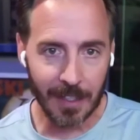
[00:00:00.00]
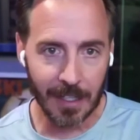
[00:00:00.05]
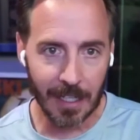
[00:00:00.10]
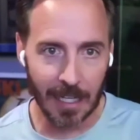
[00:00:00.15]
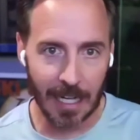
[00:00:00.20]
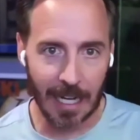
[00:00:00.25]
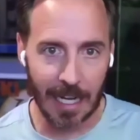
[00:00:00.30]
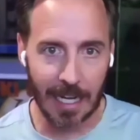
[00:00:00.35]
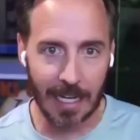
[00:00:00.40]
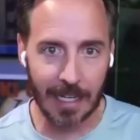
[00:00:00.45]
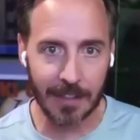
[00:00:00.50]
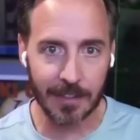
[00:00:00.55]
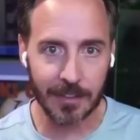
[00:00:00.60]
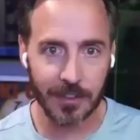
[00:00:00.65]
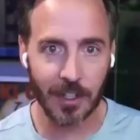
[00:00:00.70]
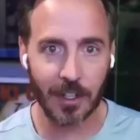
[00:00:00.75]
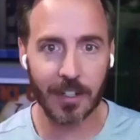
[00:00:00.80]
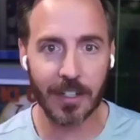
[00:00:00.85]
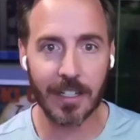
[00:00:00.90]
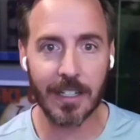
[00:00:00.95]
I
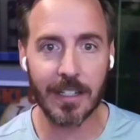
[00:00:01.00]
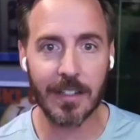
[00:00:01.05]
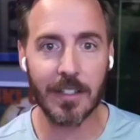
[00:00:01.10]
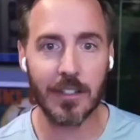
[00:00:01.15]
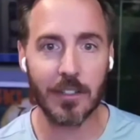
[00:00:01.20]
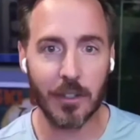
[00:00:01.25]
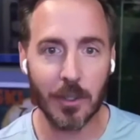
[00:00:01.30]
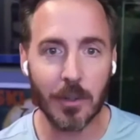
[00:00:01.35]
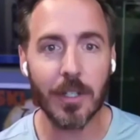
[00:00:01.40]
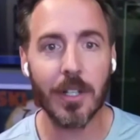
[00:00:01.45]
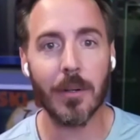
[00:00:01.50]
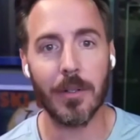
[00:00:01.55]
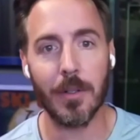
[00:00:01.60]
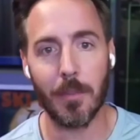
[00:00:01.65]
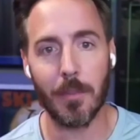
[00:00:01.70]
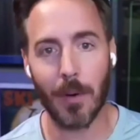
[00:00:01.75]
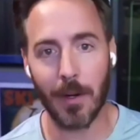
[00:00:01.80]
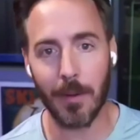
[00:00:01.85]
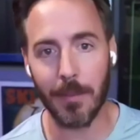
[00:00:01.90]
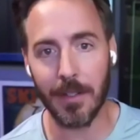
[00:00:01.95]
started in the studio
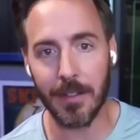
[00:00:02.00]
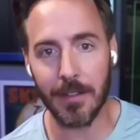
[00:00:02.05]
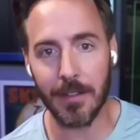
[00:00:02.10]
department,